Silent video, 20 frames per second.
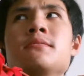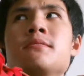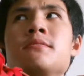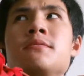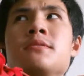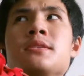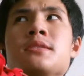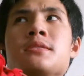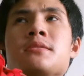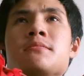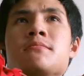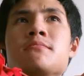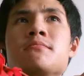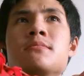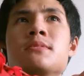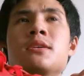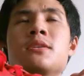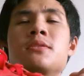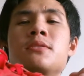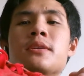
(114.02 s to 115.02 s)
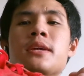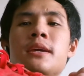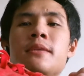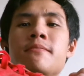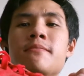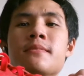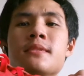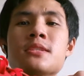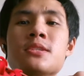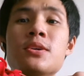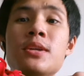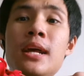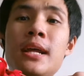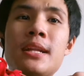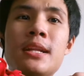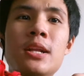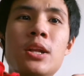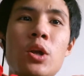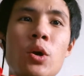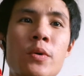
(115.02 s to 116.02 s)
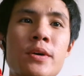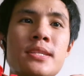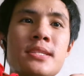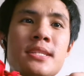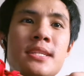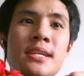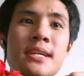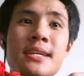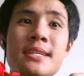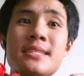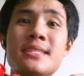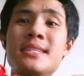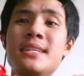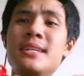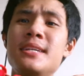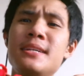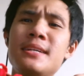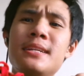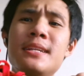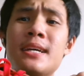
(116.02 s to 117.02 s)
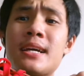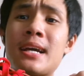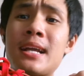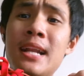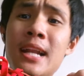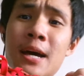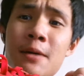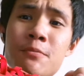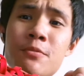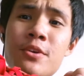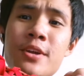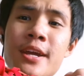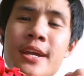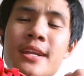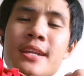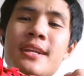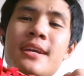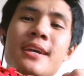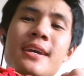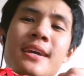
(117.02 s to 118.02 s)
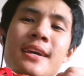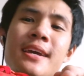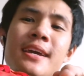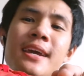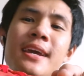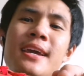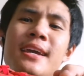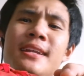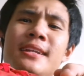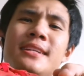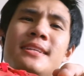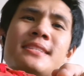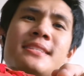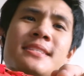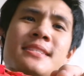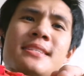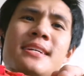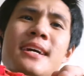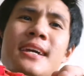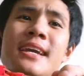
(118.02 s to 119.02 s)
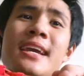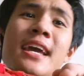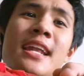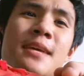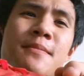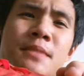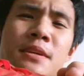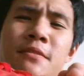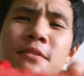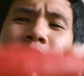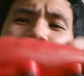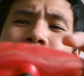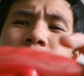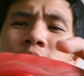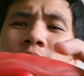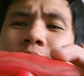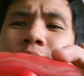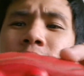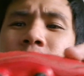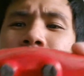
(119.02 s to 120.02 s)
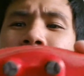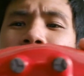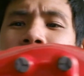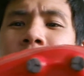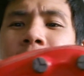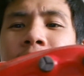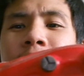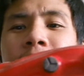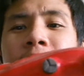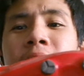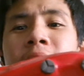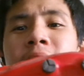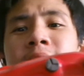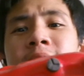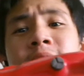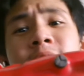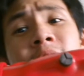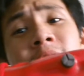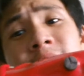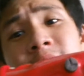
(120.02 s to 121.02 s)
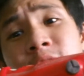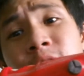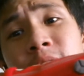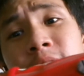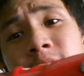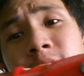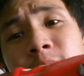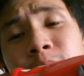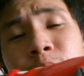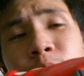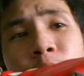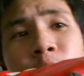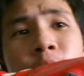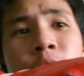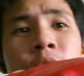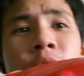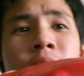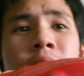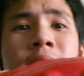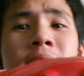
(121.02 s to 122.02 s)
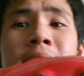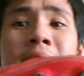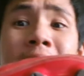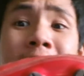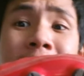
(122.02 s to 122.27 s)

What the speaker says: first, no, okay, so like the lowest tier is the club, right? And this is the academy version, and it's not as good as the pro or the